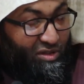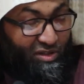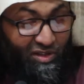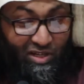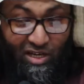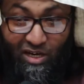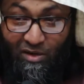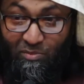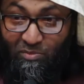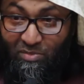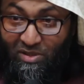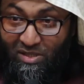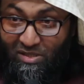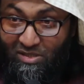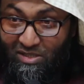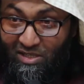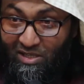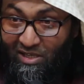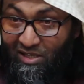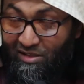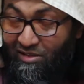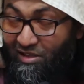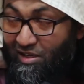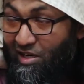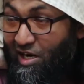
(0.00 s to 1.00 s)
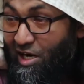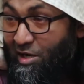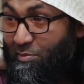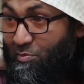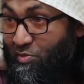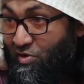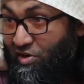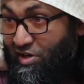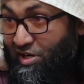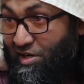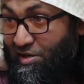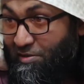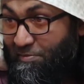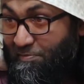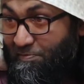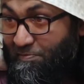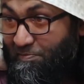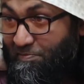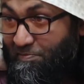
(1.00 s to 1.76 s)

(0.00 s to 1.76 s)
They are busy in the night prayer.